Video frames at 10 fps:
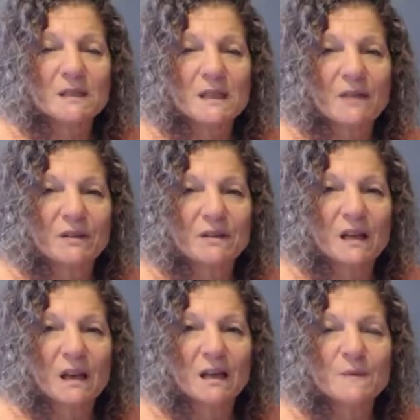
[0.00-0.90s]
7
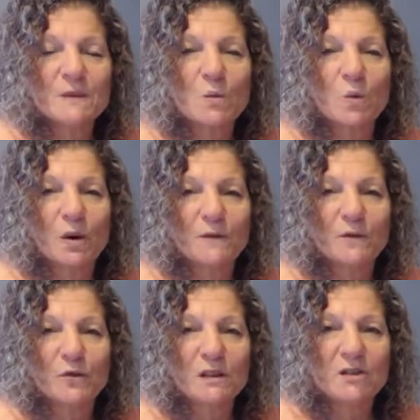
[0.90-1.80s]
times, one
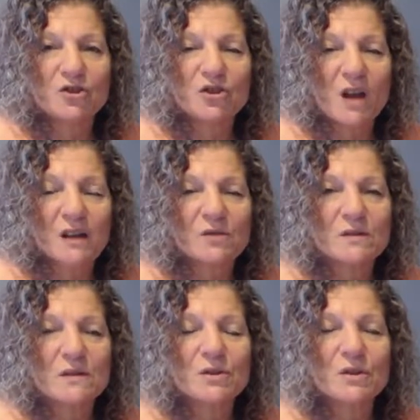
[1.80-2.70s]
for each
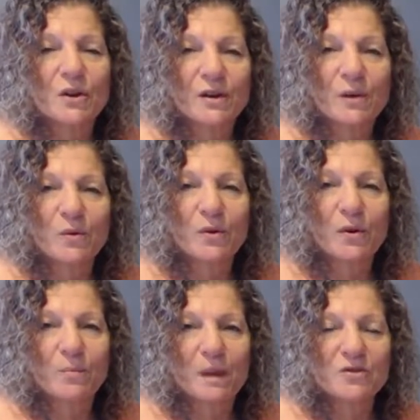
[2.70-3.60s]
chakra, starting with
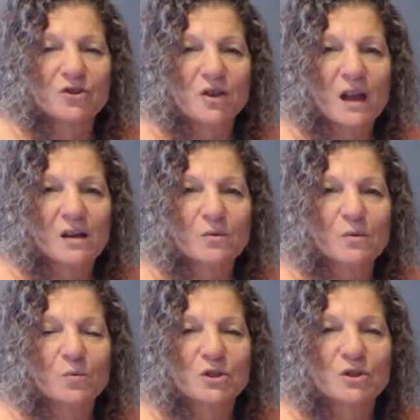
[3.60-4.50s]
our base chakra,
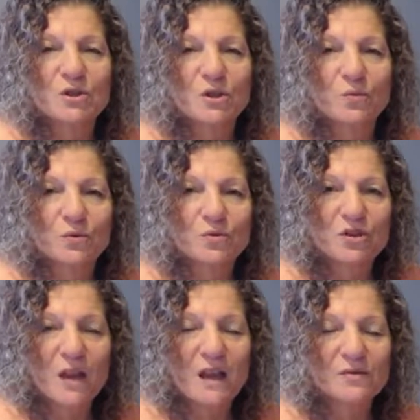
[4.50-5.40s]
which is the root
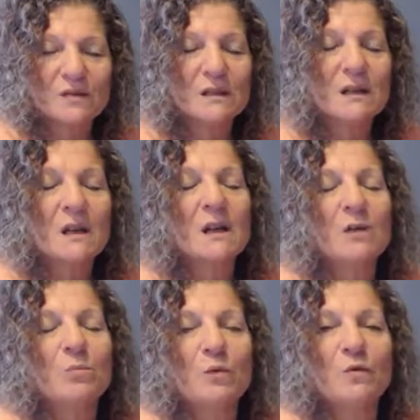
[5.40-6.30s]
chakra,
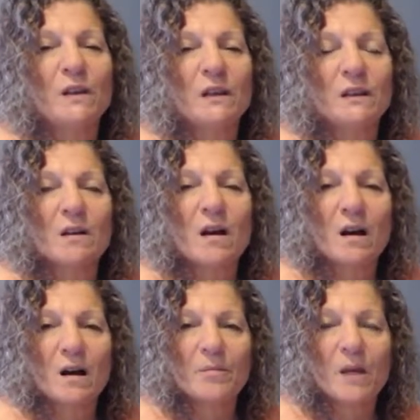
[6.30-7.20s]
moving
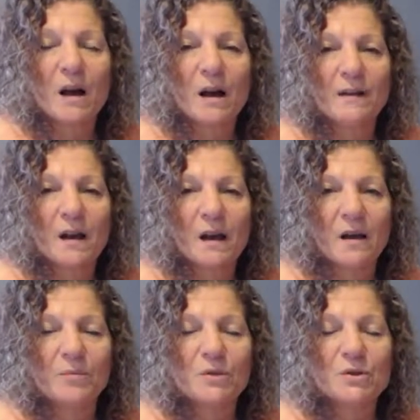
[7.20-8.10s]
on
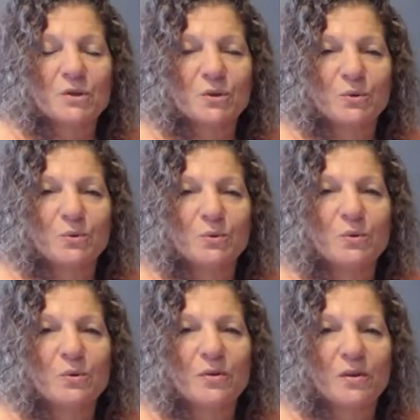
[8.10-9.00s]
up
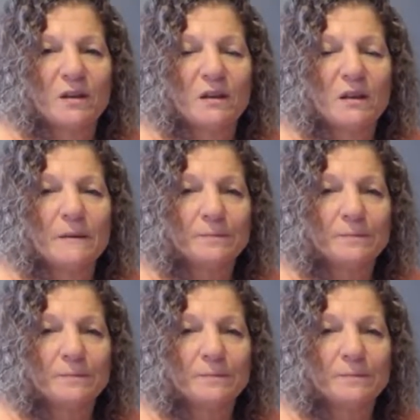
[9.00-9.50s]
to the